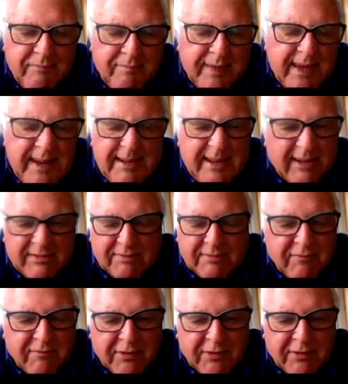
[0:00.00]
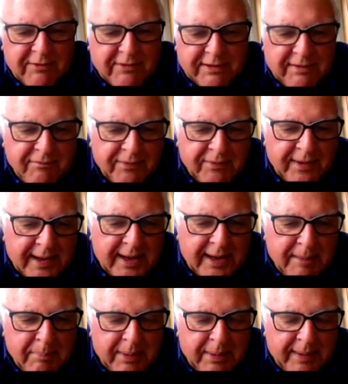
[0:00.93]
It doesn't virtually
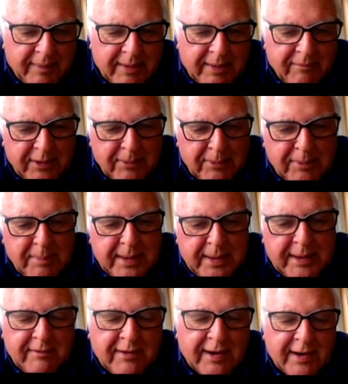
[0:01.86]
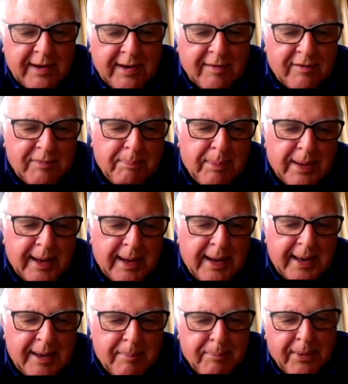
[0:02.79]
fly, but if you were being chased
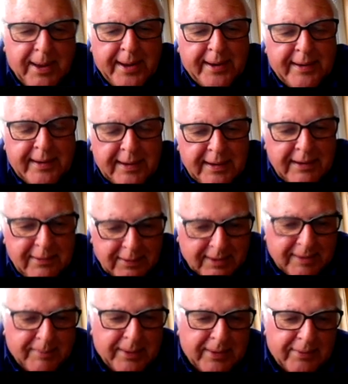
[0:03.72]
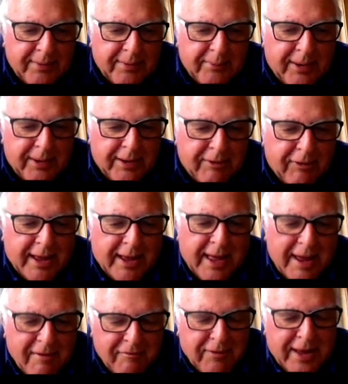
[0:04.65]
by a predator, you come out of the water
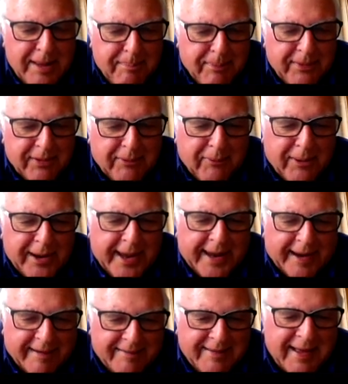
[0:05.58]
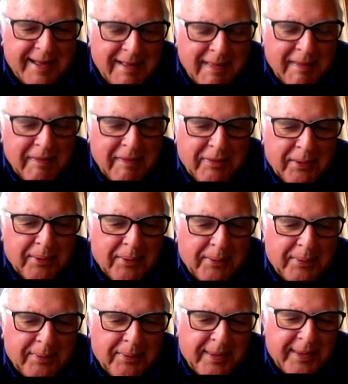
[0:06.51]
flapping your wings.
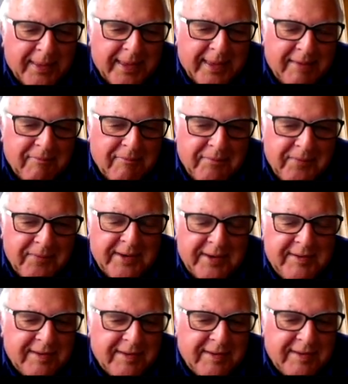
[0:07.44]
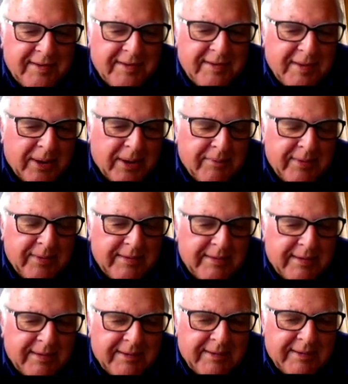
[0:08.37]
So the fish is about 12
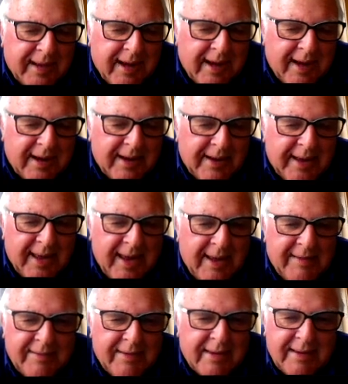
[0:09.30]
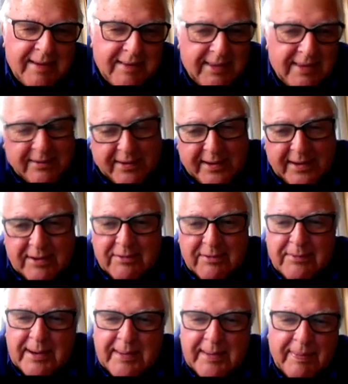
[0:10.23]
inches long, and it has there it
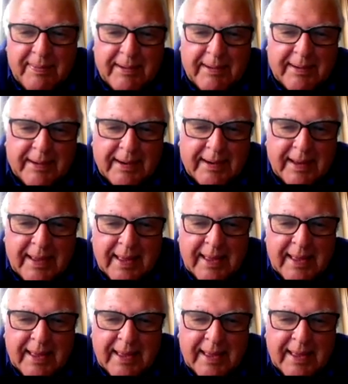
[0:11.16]
is right there.